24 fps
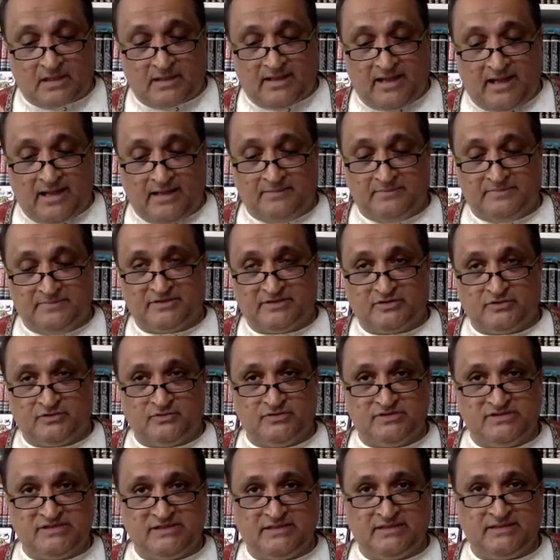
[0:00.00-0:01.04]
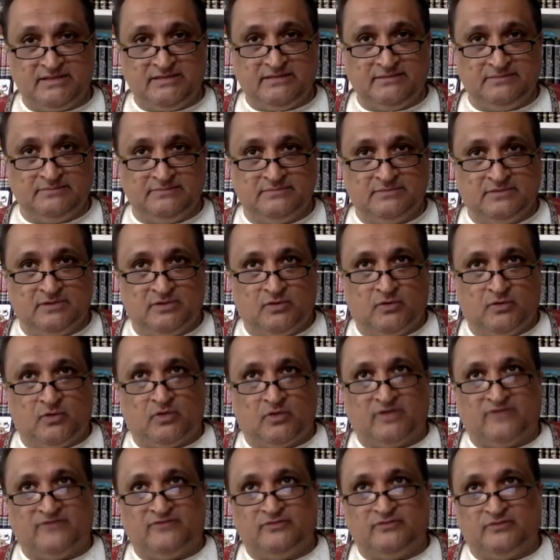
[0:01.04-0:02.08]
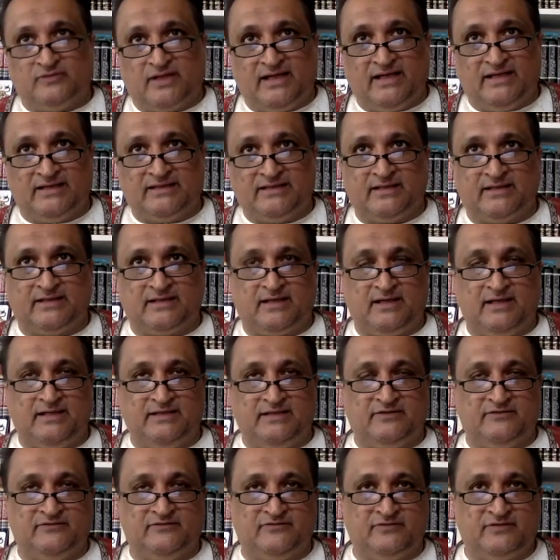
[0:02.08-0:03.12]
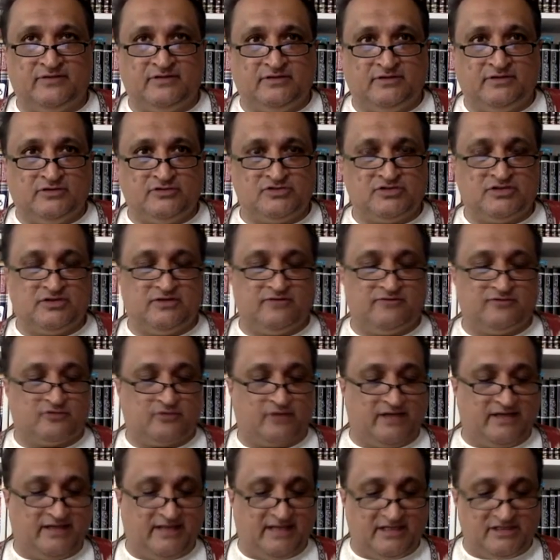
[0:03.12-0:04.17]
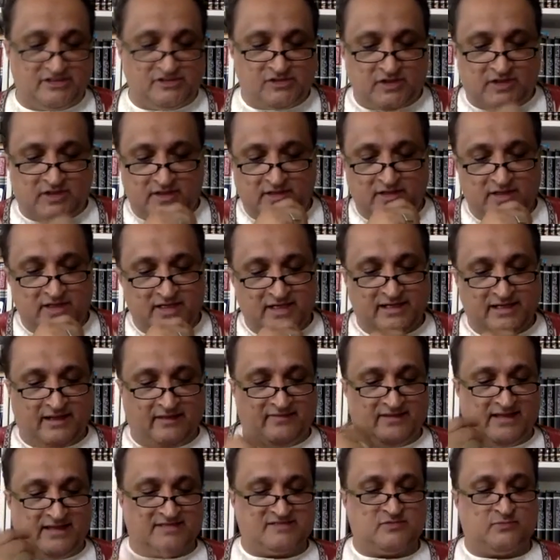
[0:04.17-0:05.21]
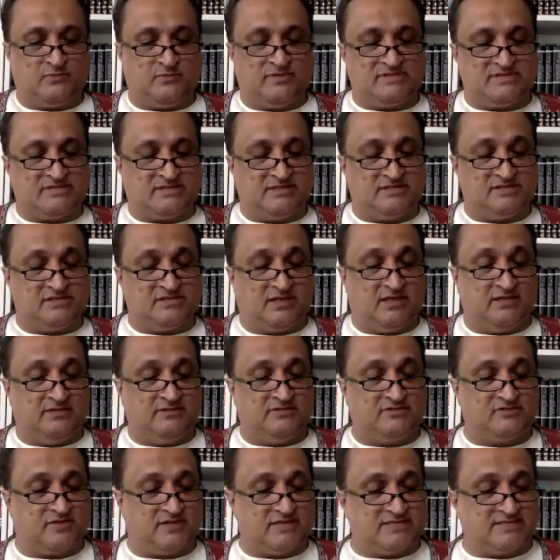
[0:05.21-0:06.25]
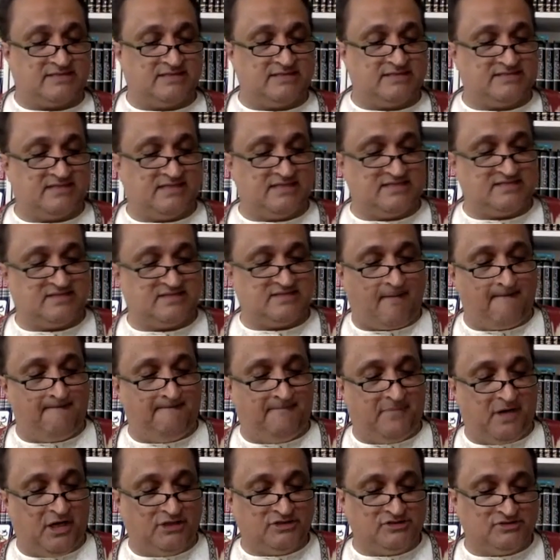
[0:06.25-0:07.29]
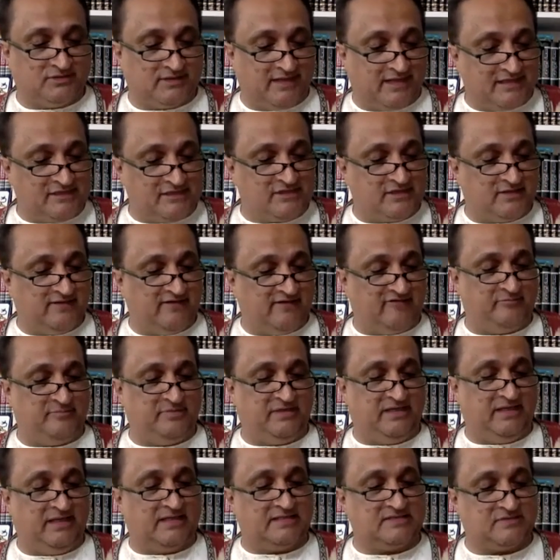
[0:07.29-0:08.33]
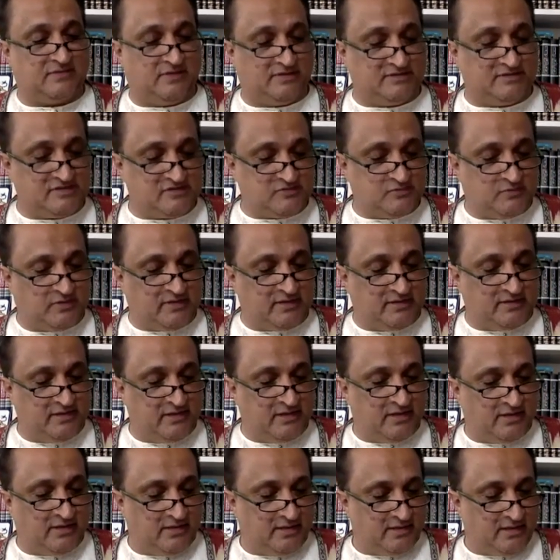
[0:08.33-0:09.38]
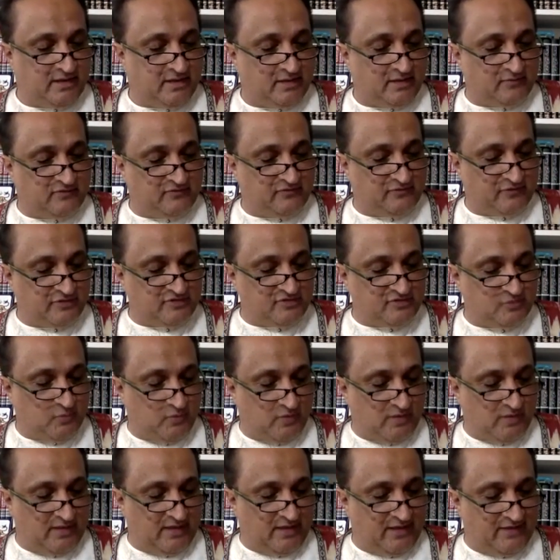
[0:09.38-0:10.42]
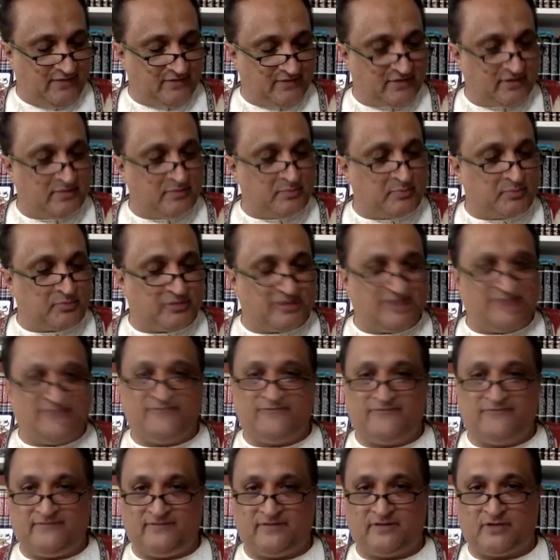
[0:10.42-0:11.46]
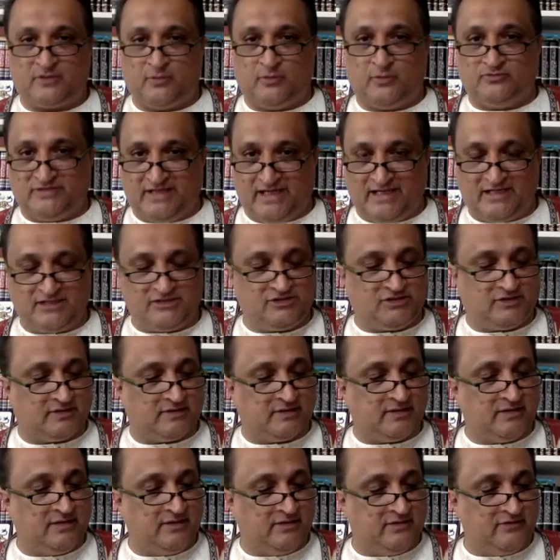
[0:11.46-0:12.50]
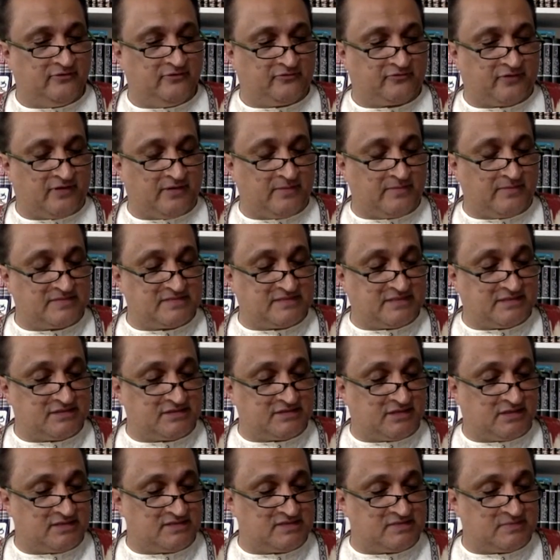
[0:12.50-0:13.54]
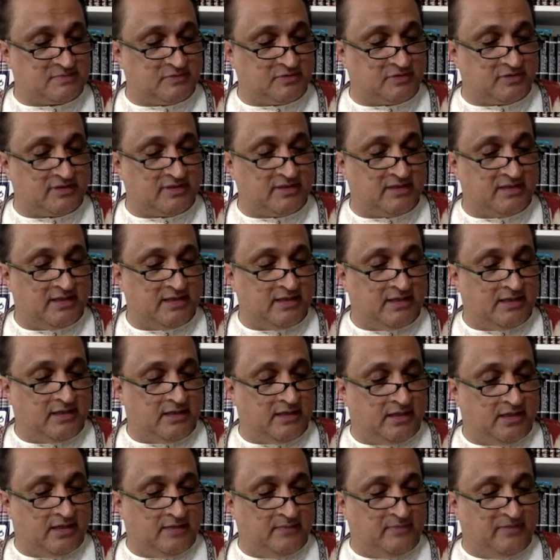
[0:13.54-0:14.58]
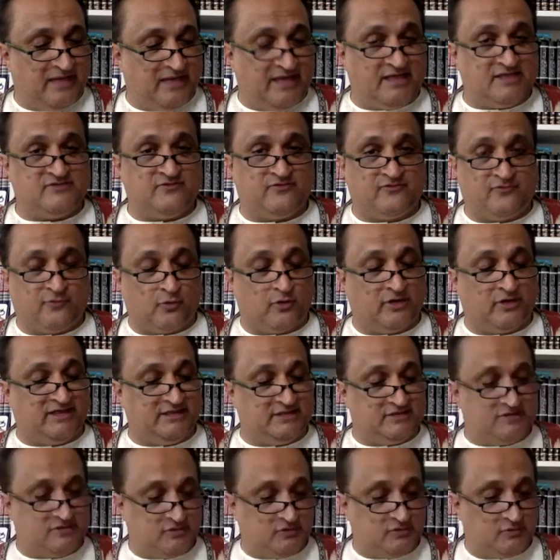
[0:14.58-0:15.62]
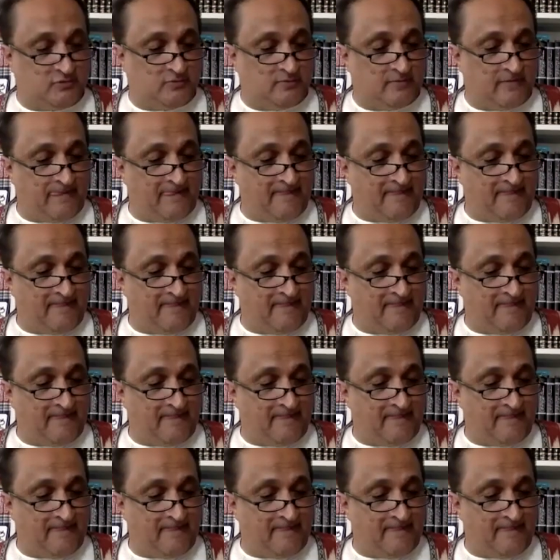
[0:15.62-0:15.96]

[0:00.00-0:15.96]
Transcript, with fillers: ambiguity, or if you like, a kind of notion of gradation. And that's what Sajjad translates as modulation of being. So I just want to uh, refer to one other brief quotation from Sajjad's book on page 42.